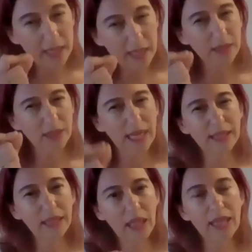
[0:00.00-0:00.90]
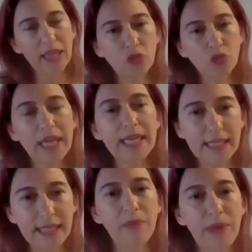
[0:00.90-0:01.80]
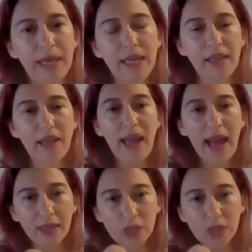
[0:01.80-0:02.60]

of understanding things really deeply,